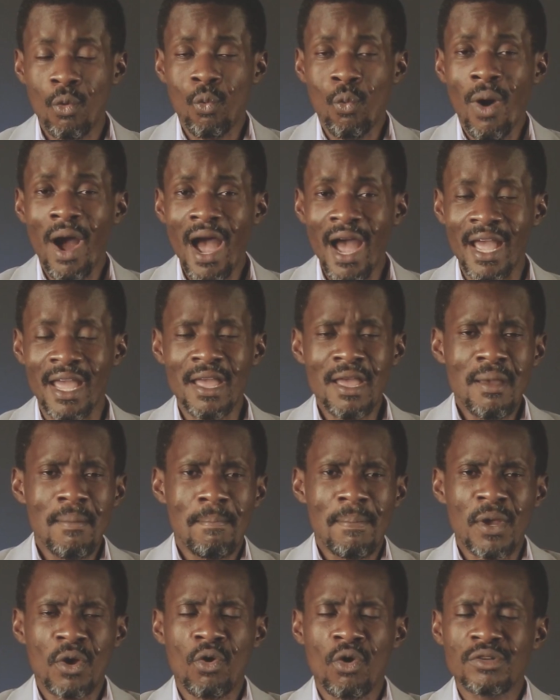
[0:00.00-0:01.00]
Why?
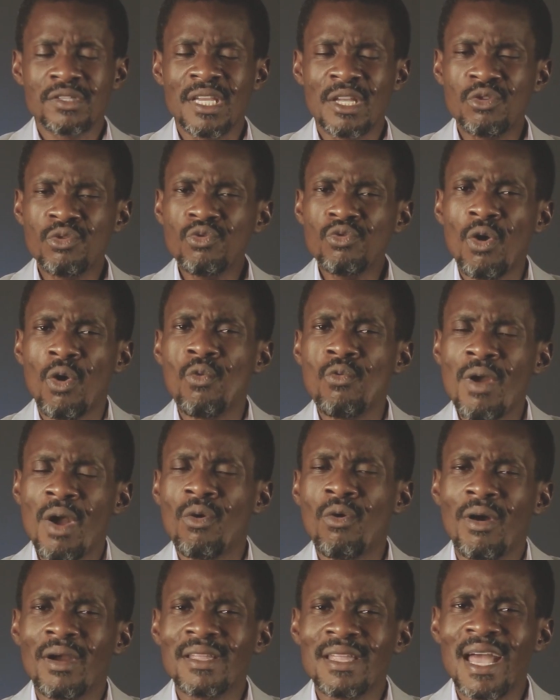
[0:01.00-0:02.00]
Because they do not
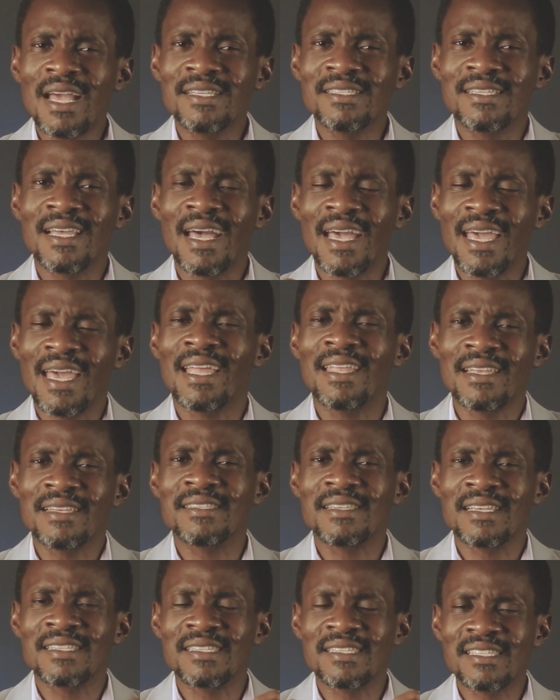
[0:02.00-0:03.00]
recognize that it
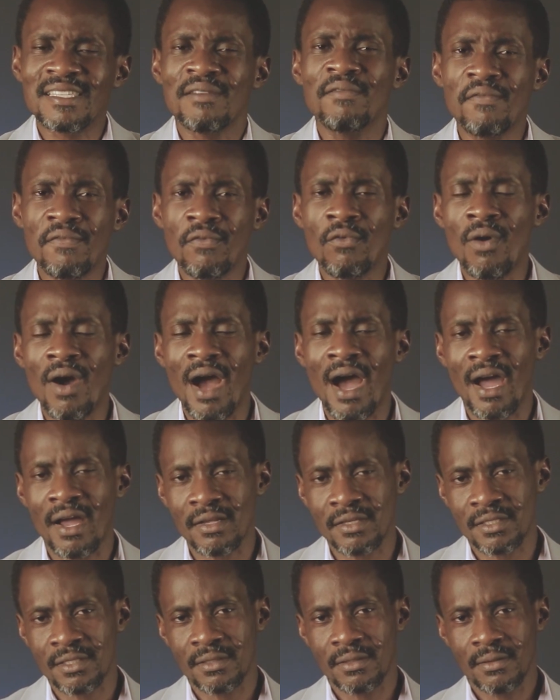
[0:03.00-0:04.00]
is a sinful
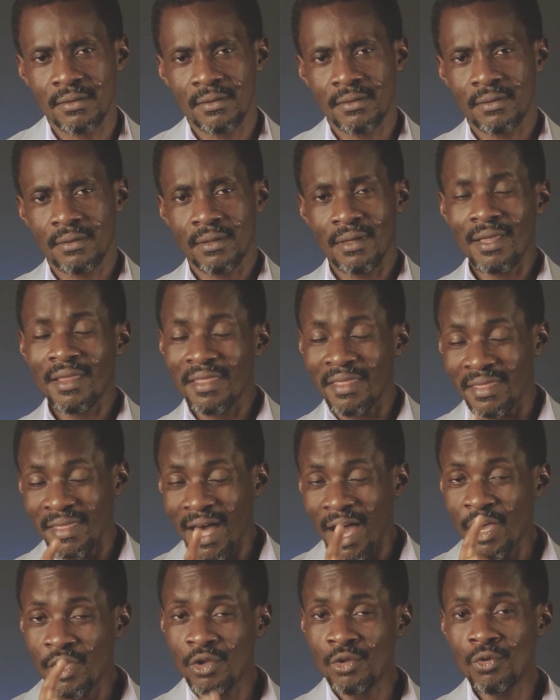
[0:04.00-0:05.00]
act.
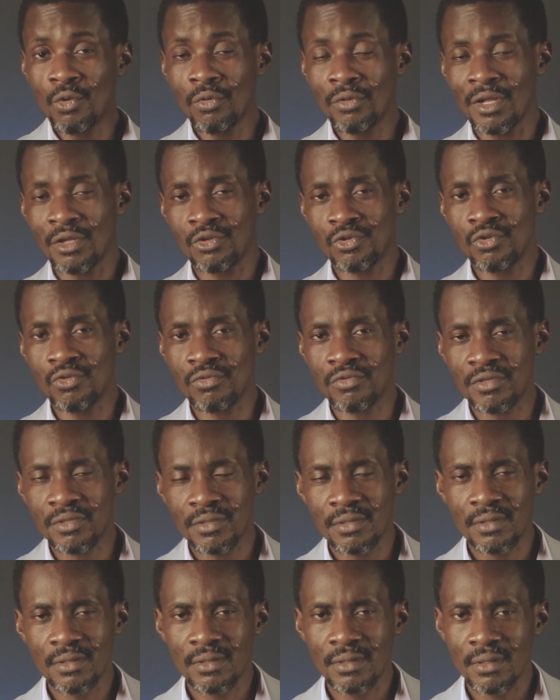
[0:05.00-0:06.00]
Now you know the truth.
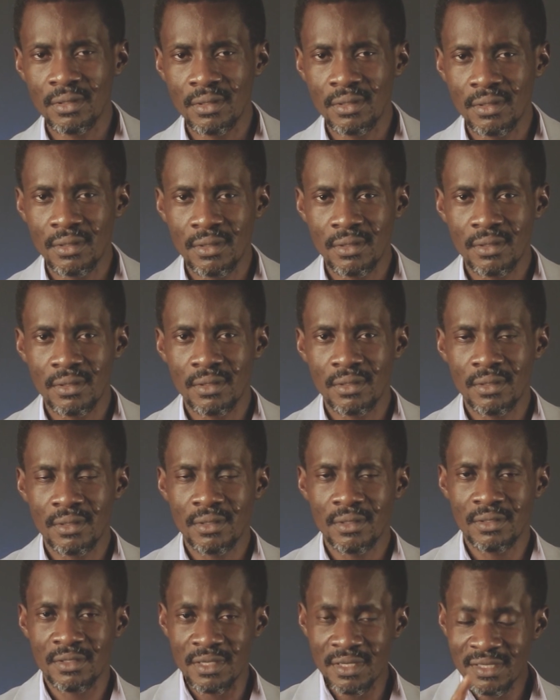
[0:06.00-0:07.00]

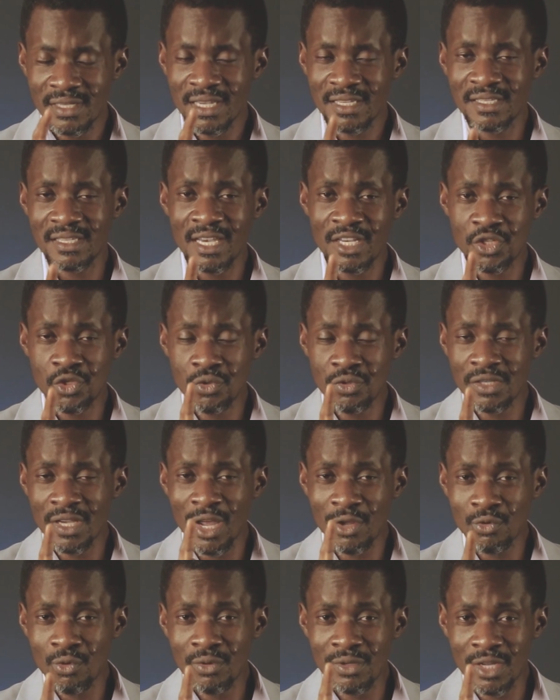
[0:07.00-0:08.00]
Jesus says, "You
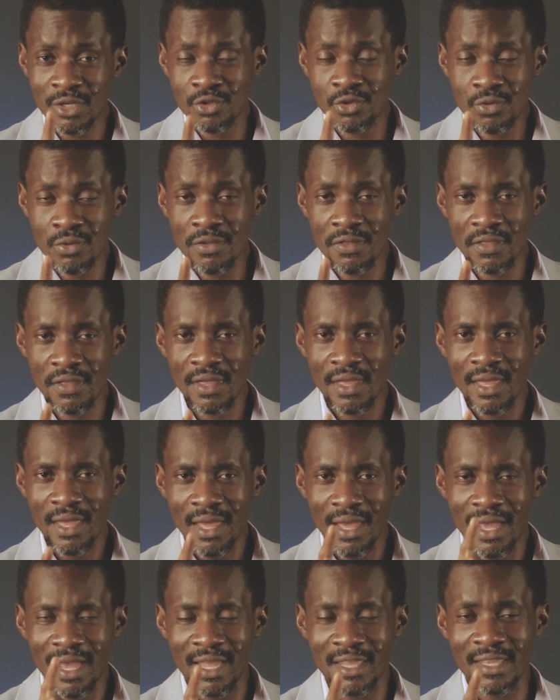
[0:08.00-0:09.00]
shall know the truth,
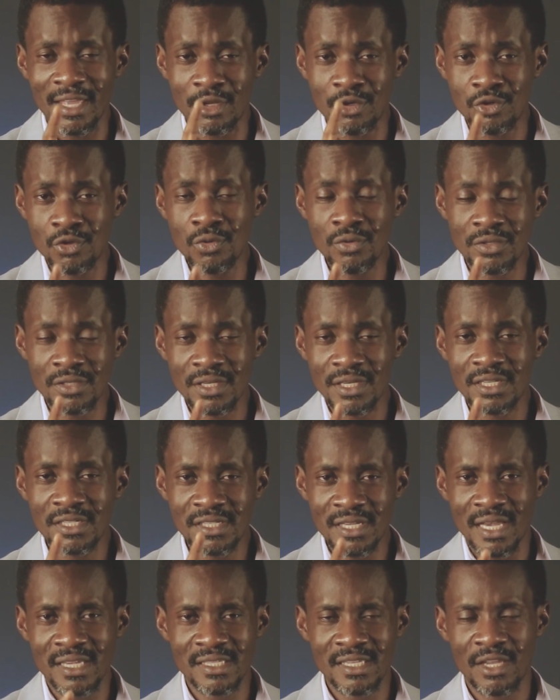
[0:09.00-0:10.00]
and the truth
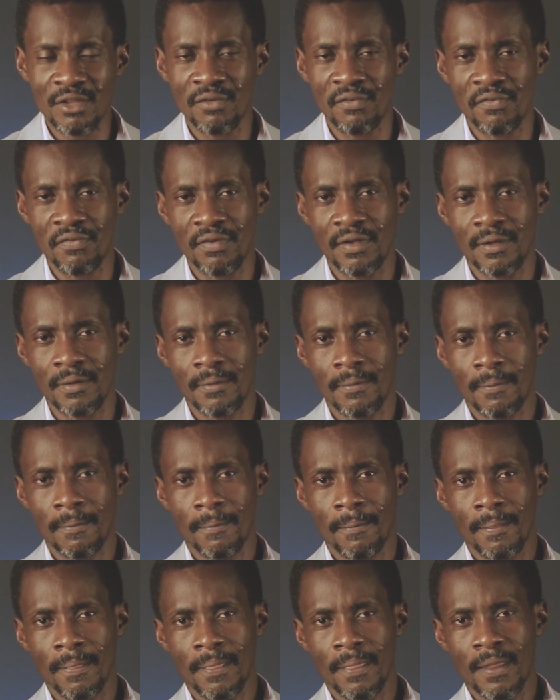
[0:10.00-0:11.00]
shall set you free."
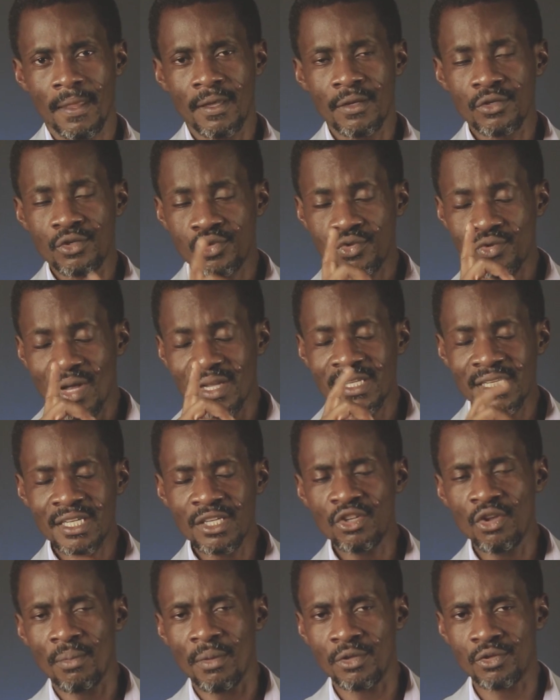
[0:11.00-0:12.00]

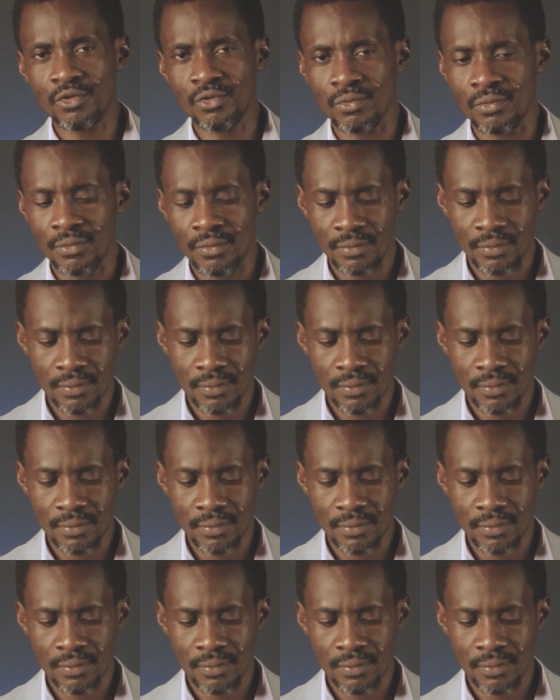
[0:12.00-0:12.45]
Strategy number two,